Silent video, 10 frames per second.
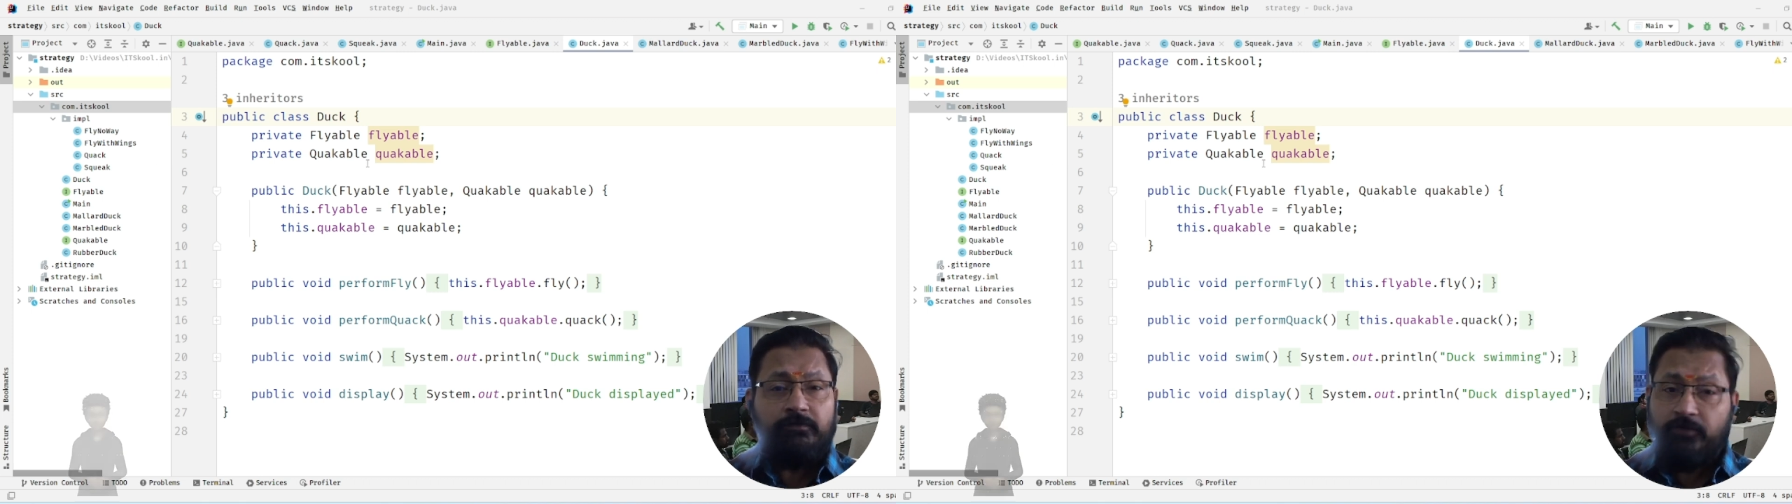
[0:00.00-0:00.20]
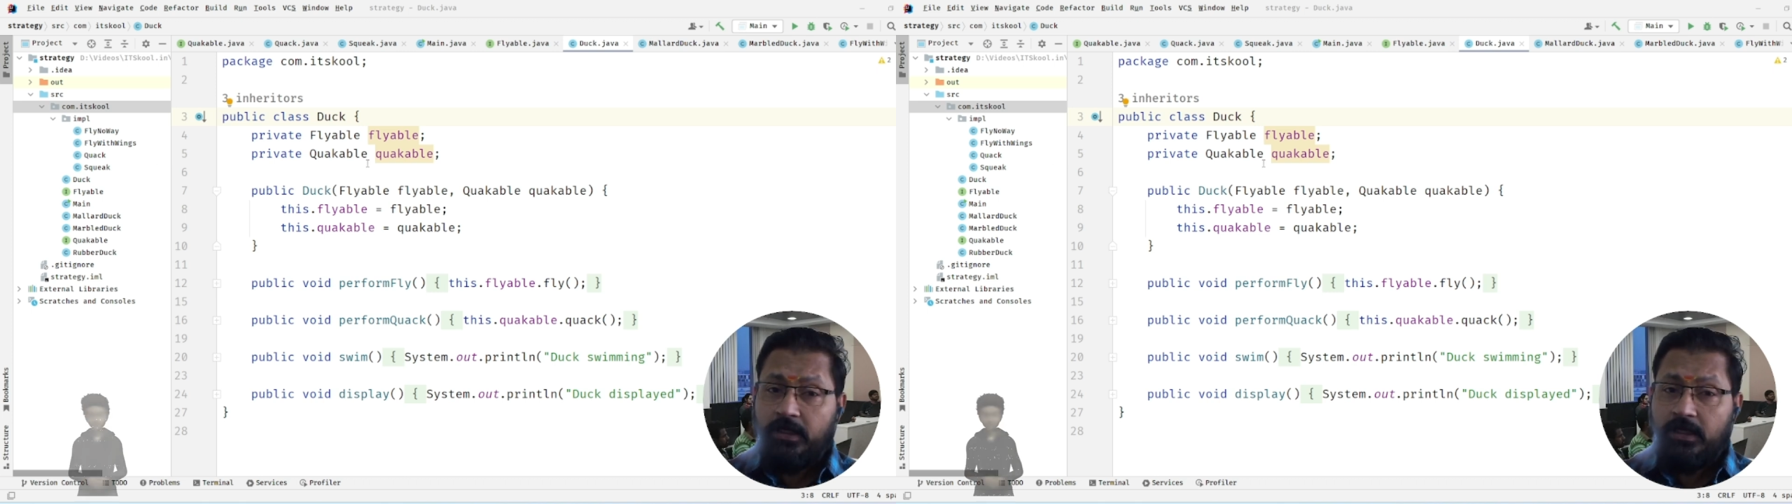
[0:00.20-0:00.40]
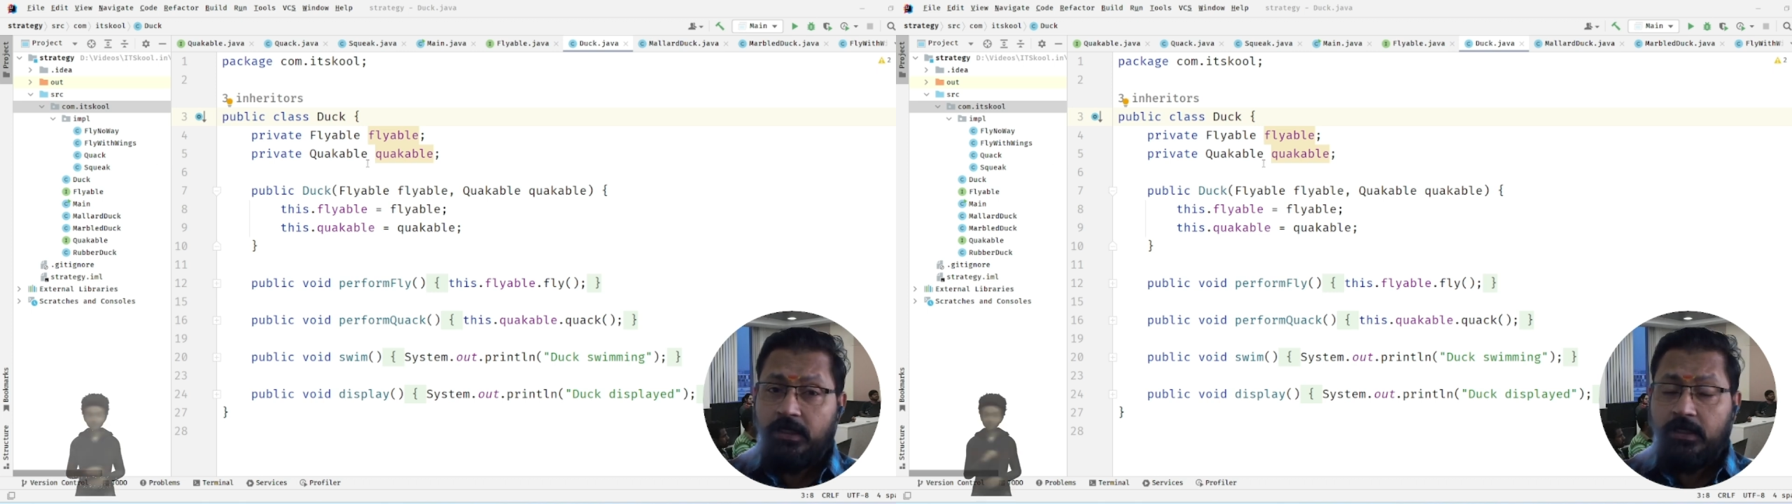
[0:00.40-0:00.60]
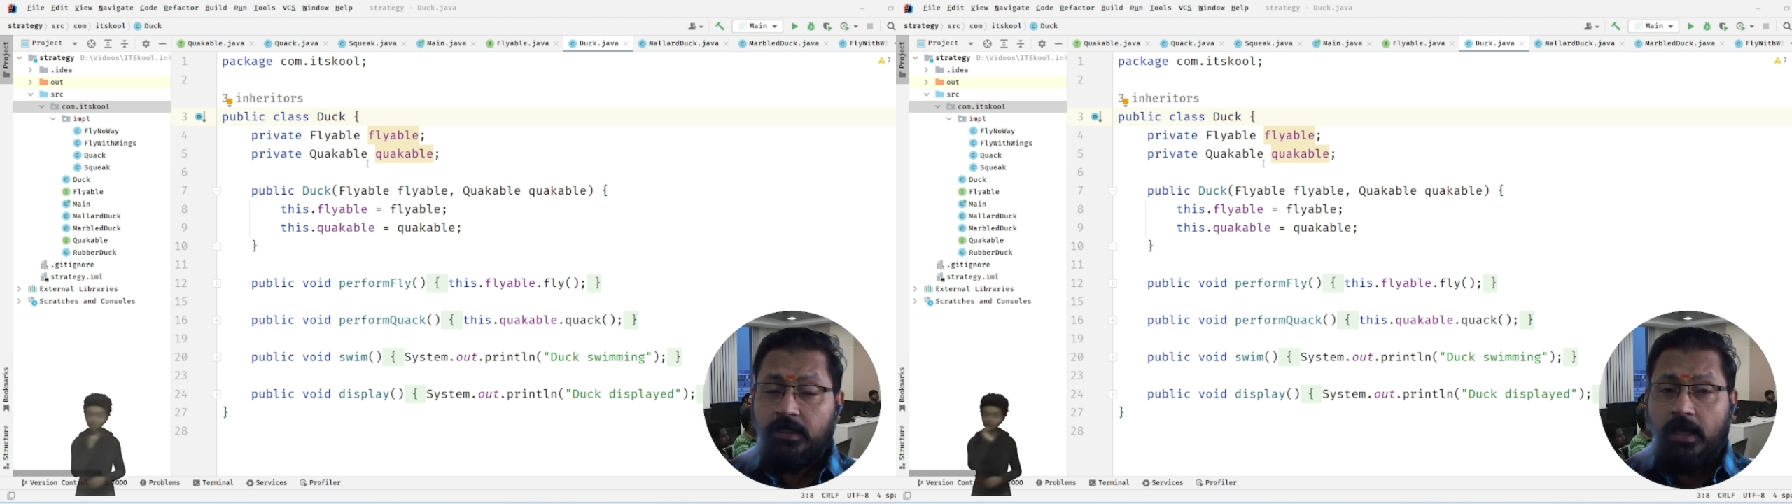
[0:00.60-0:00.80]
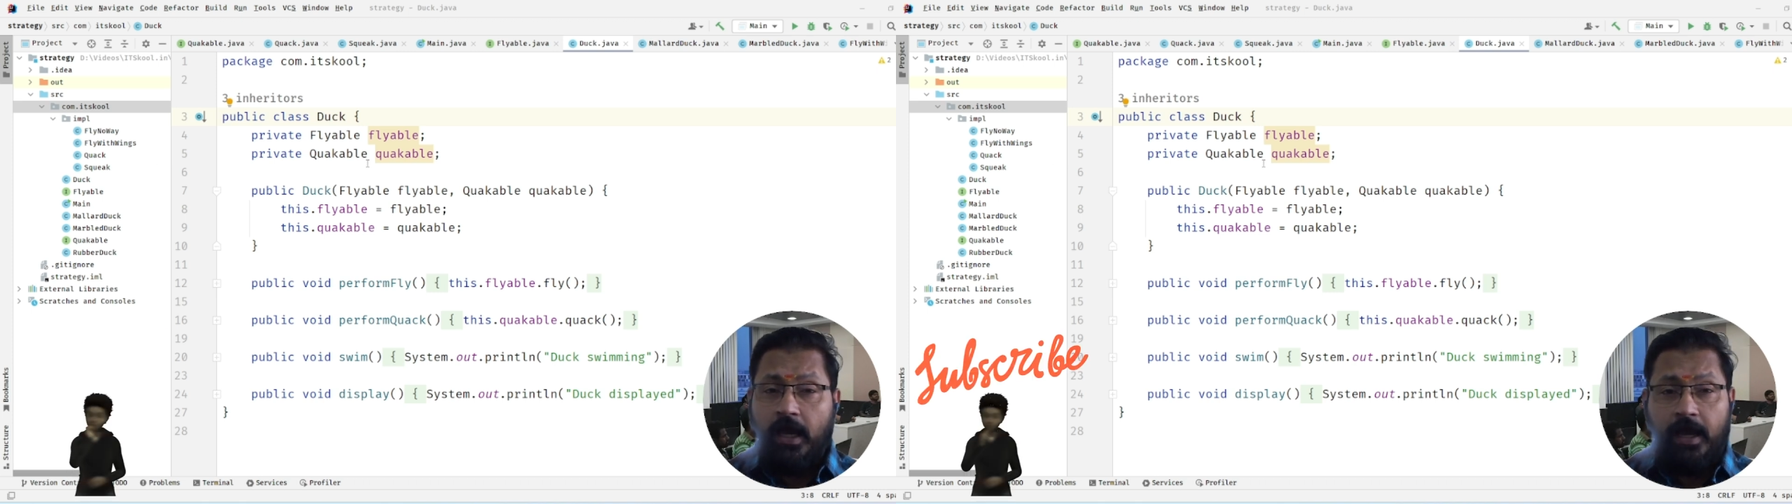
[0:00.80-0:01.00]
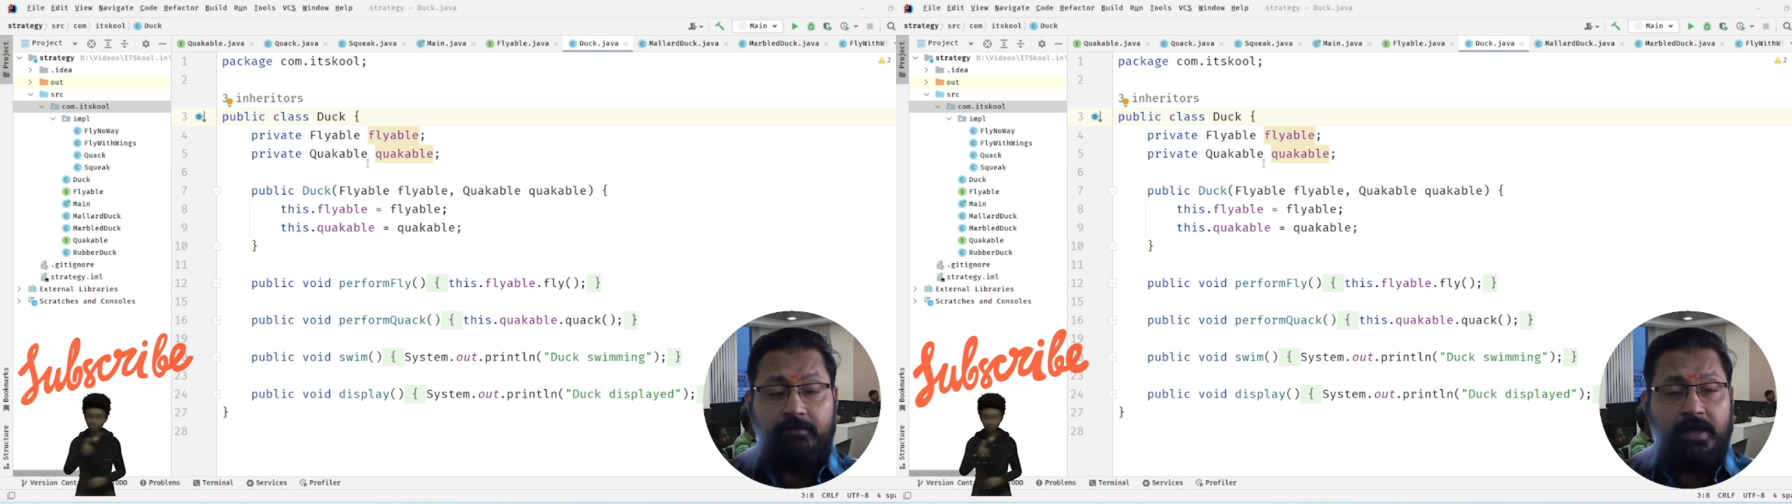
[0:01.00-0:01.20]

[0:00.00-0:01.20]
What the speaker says: we have